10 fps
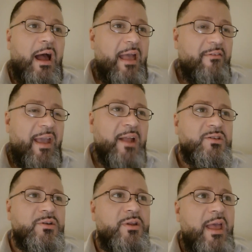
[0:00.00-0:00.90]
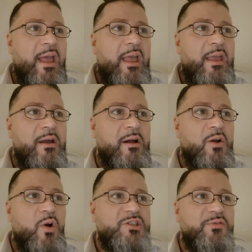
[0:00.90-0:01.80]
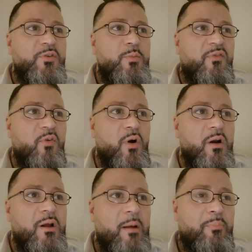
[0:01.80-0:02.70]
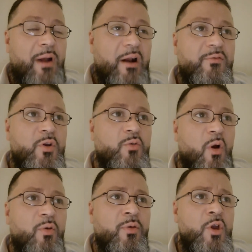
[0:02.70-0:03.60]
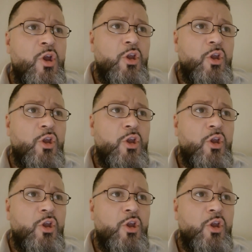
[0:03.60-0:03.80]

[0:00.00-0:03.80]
I have answered a question for you before. I'm proud of your growth.